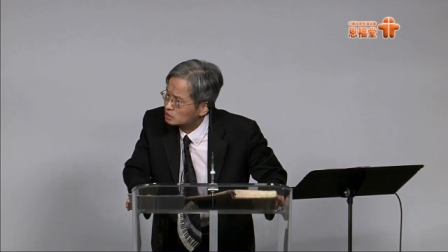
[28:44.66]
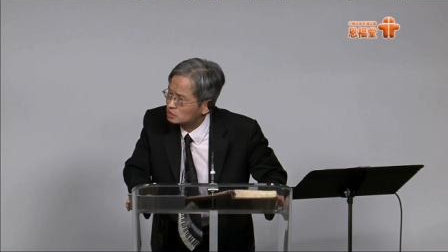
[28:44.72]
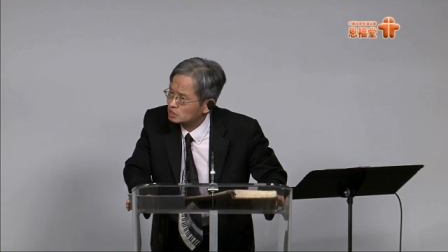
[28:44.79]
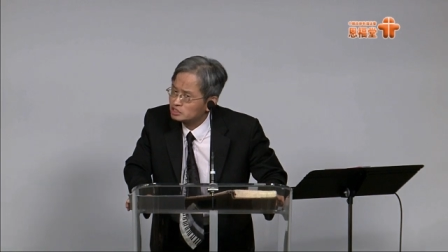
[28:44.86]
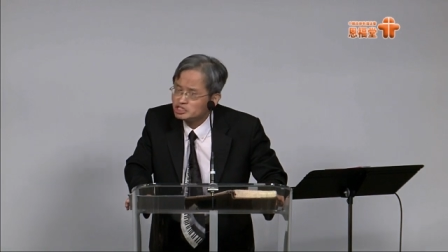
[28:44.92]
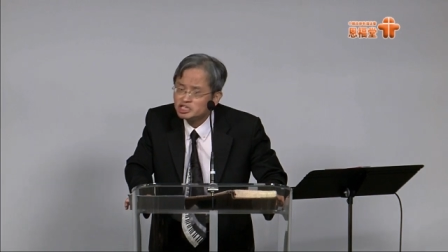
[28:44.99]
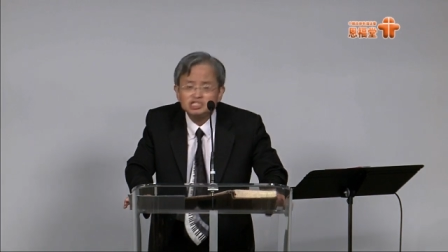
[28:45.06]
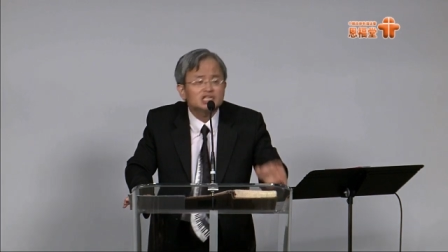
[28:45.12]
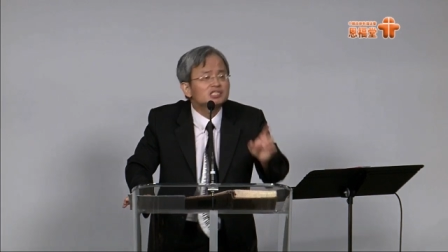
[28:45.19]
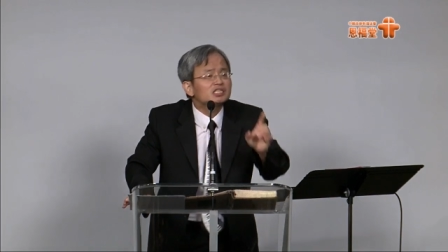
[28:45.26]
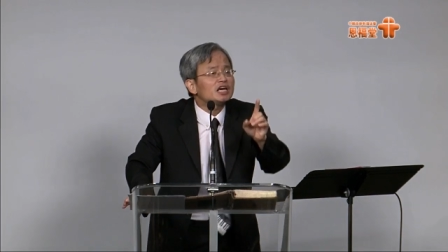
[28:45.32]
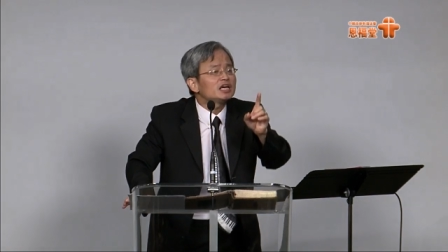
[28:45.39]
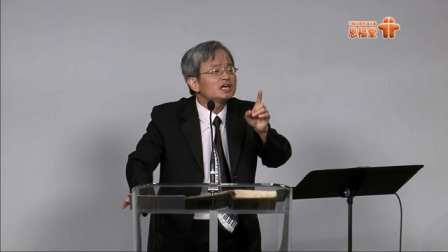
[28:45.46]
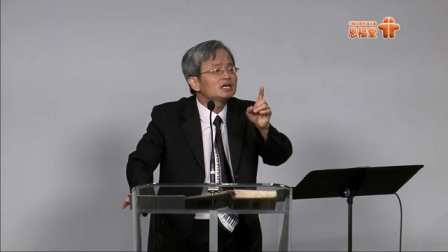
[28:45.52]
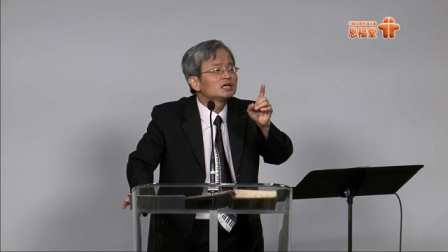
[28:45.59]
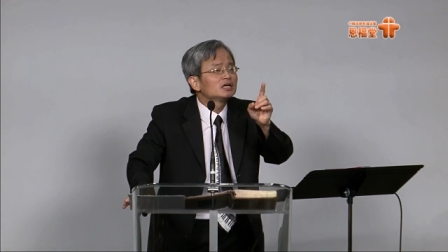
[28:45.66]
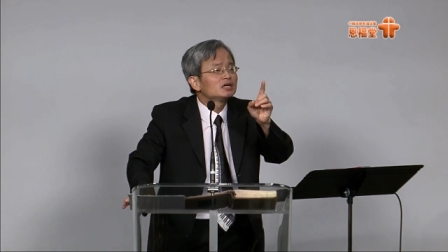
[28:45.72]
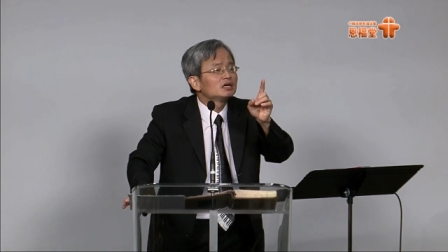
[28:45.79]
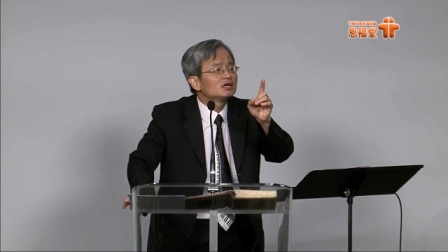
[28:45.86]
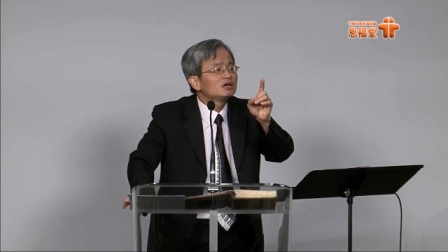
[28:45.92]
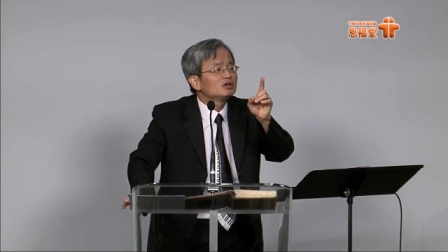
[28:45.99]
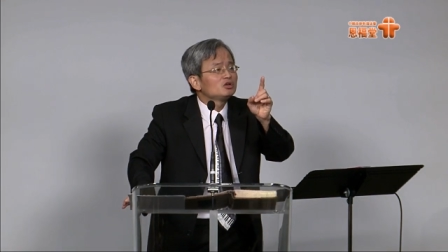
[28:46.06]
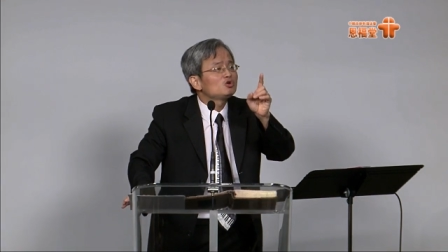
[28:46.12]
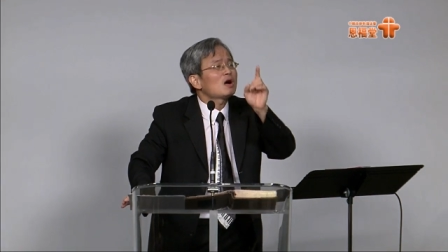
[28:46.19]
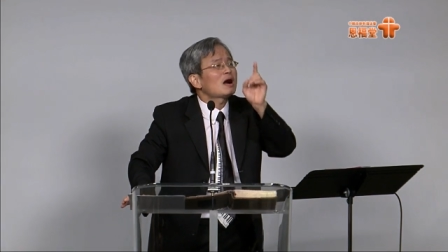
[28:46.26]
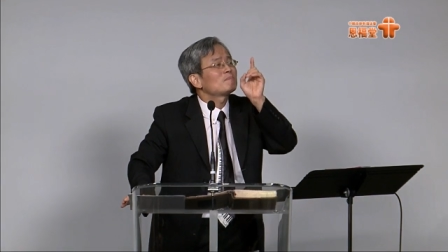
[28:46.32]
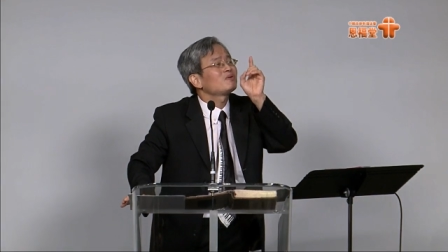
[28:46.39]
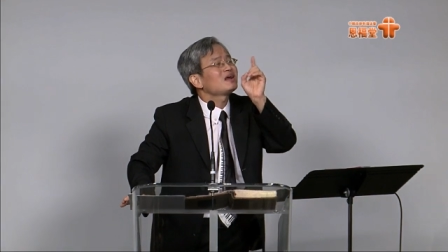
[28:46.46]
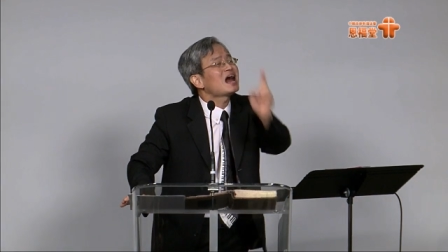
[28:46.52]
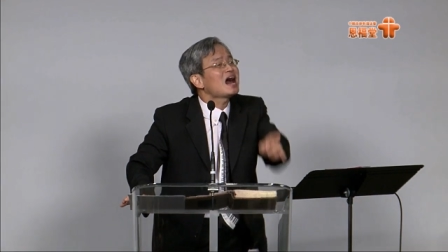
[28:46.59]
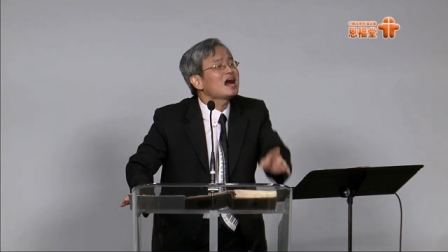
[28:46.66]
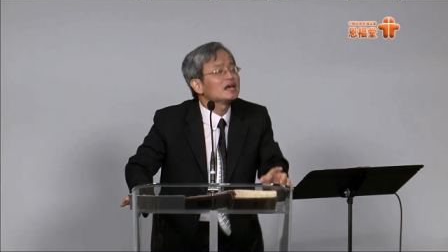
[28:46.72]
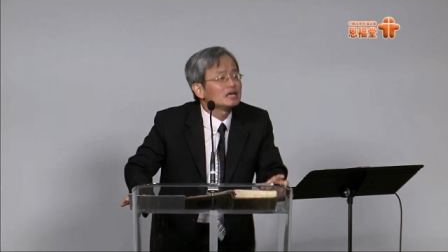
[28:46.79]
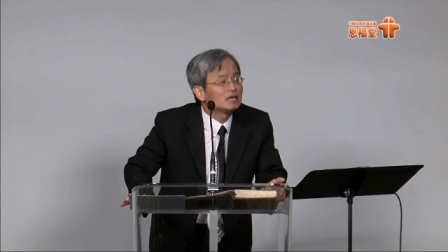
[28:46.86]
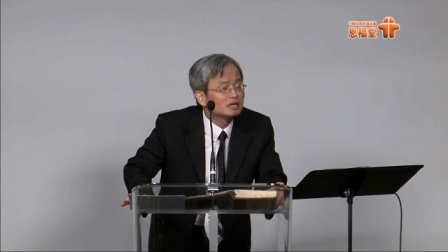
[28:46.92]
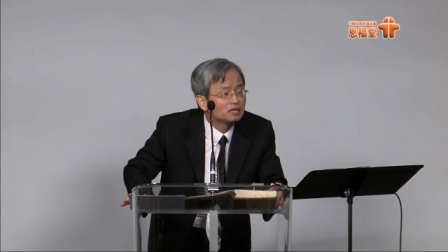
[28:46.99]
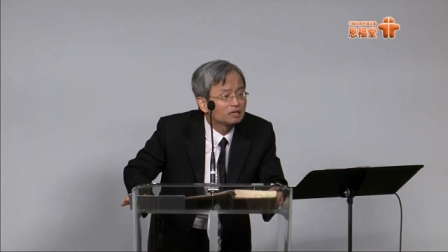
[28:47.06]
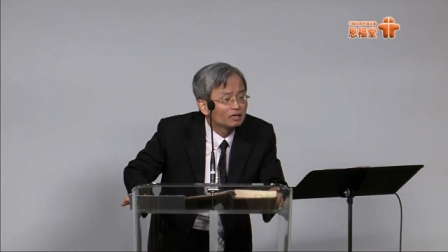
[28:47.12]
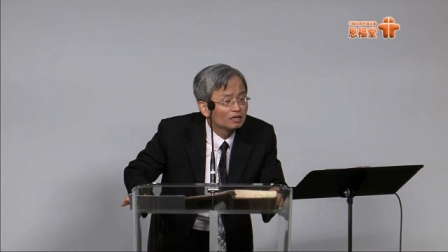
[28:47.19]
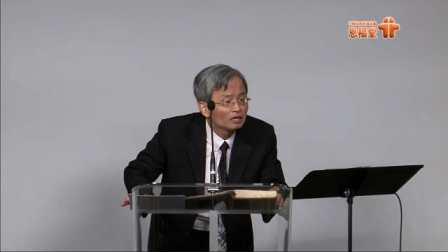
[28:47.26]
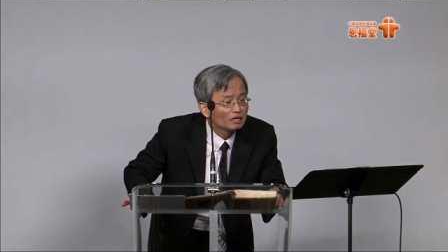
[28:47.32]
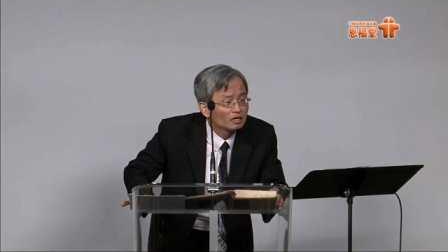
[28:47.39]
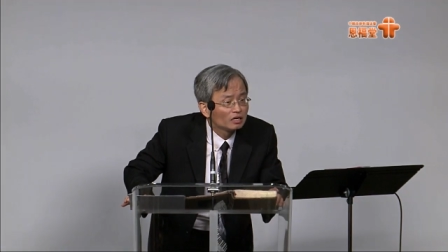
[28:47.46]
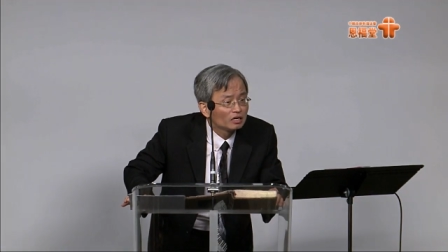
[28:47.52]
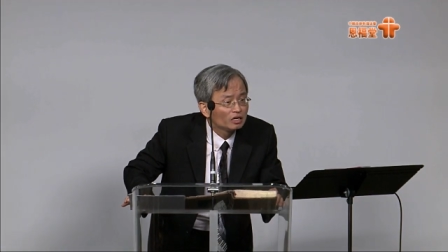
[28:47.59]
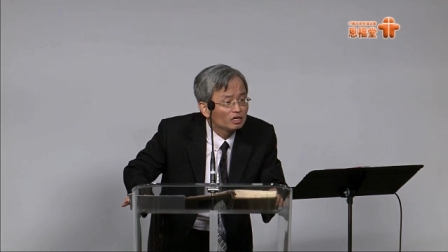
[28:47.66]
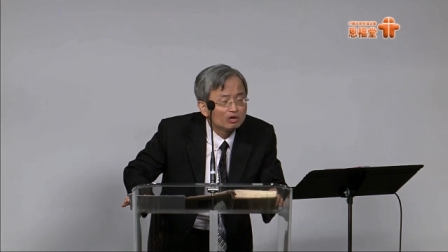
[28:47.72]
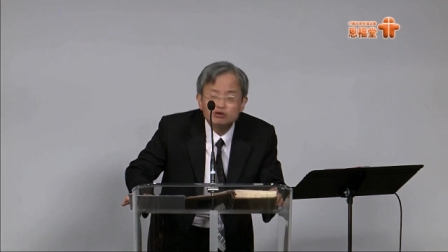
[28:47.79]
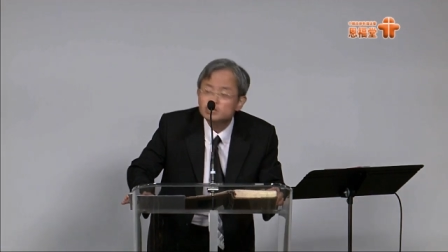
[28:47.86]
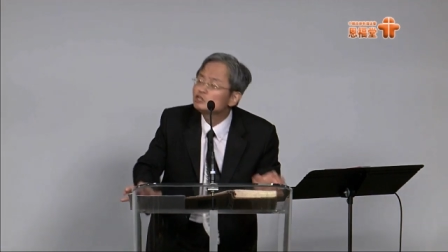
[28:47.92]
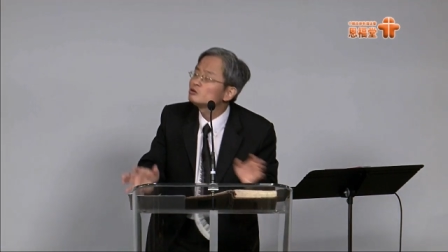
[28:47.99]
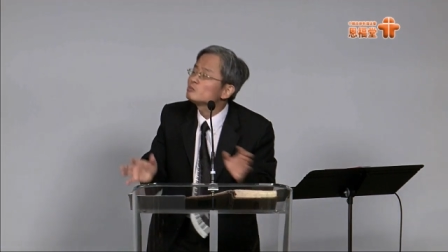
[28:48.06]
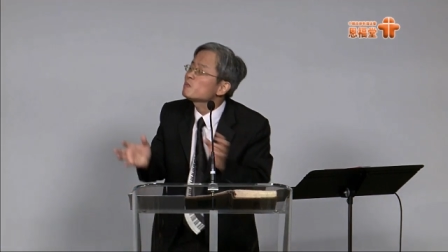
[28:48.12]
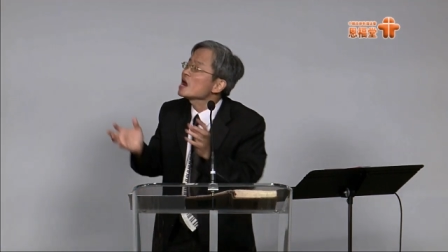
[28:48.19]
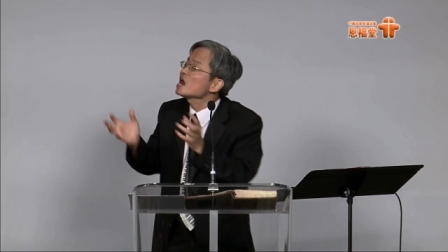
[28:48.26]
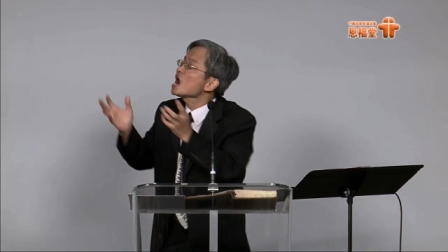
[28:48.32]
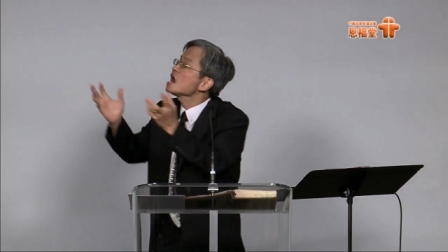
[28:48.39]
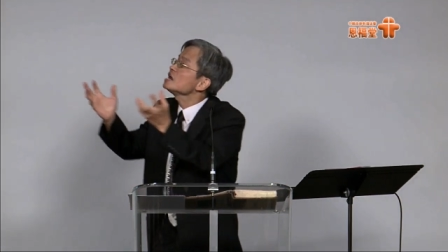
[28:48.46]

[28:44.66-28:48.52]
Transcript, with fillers: Jesus said, you are blind. You need to buy eye